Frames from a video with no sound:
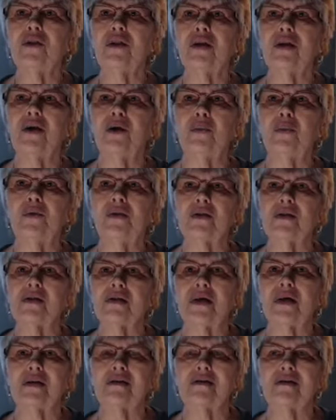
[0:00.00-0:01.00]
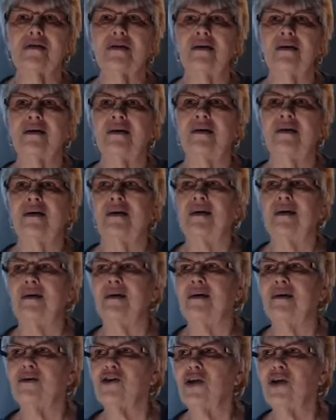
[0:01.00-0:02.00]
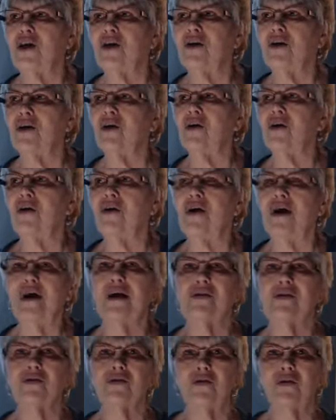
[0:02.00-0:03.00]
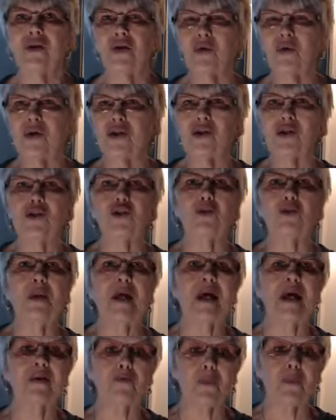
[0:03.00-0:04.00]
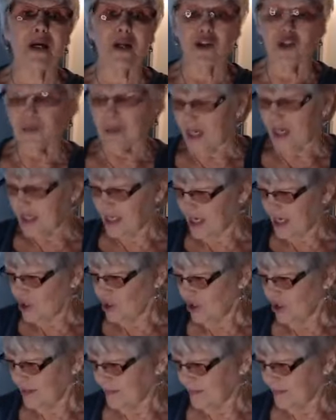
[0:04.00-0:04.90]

I will discuss, share, uh, answer any questions you may have about your meditation.